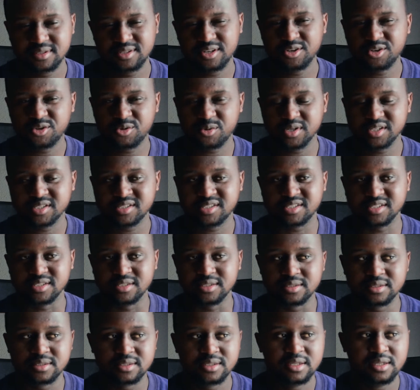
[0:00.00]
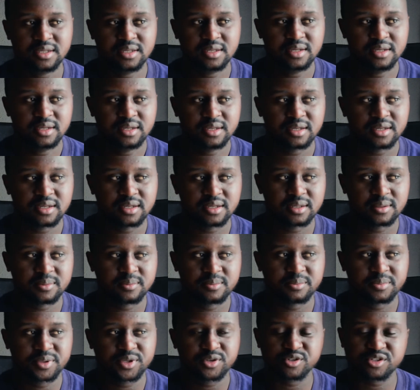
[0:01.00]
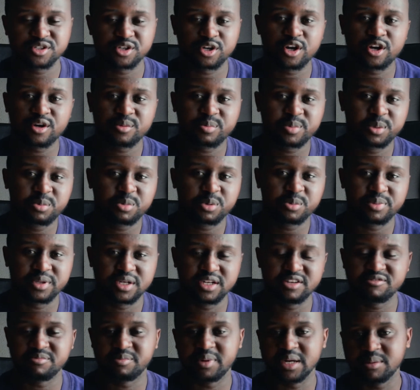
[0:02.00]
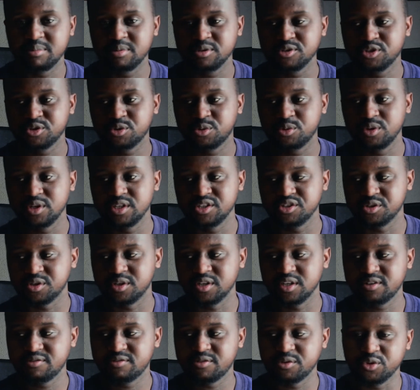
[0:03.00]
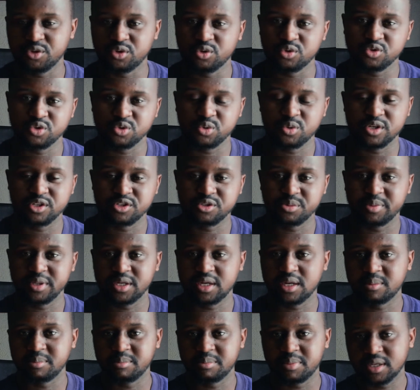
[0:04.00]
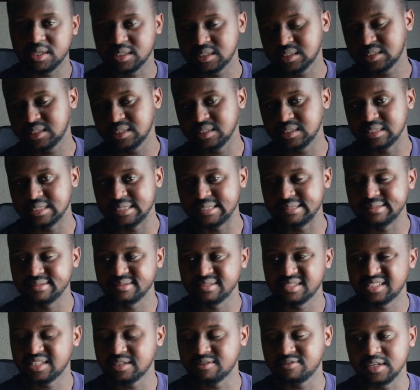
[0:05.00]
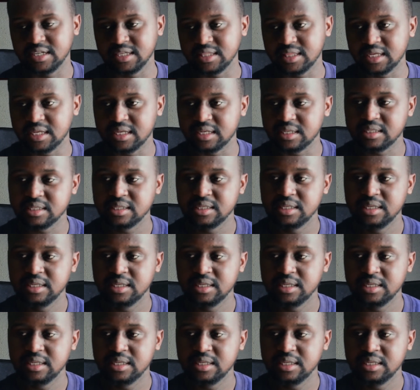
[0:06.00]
Good question. Because a lot of people believe Bible school is only for those who want to become pastors and stuff like that.